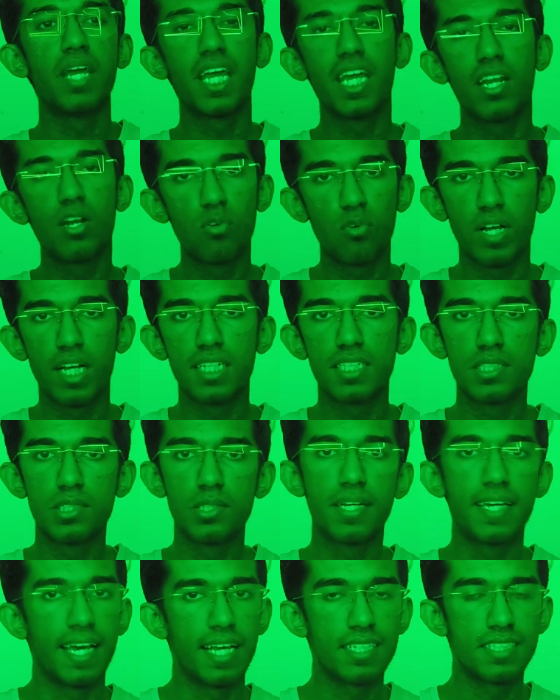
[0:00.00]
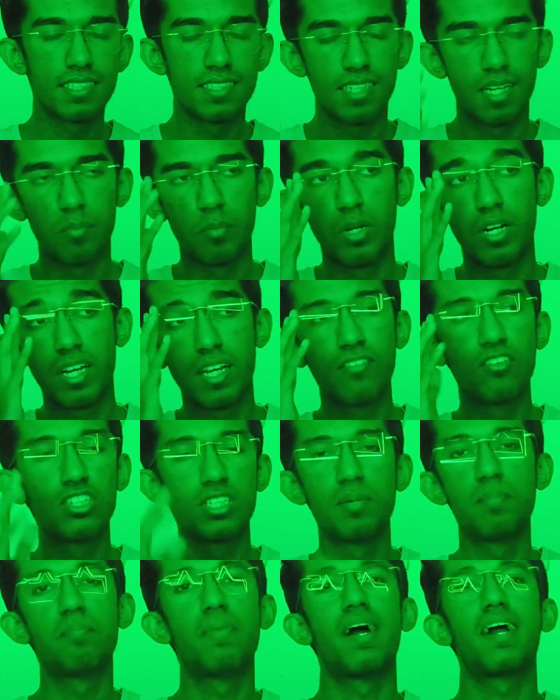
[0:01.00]
main ways to guess, I'm going to give you
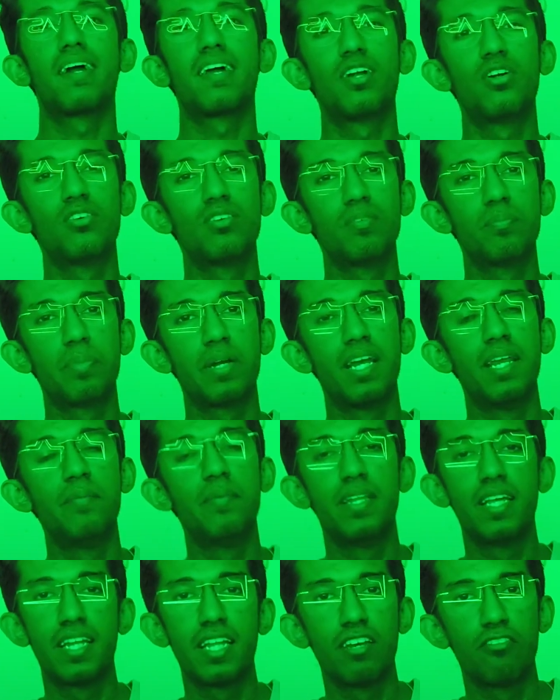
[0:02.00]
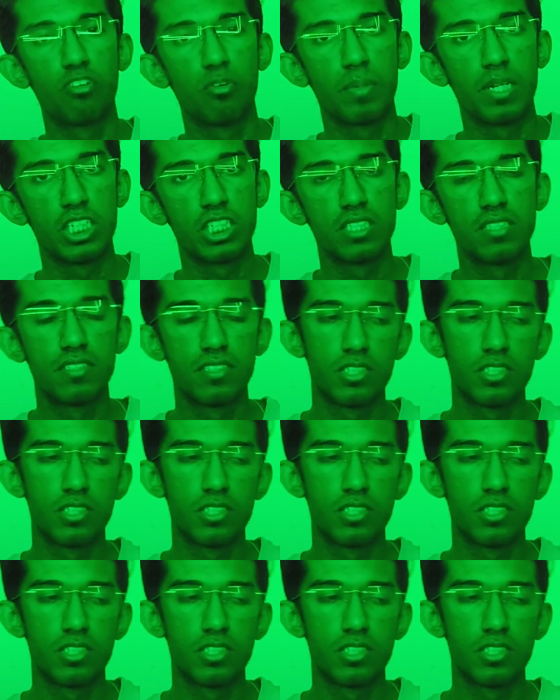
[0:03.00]
some background preliminary information.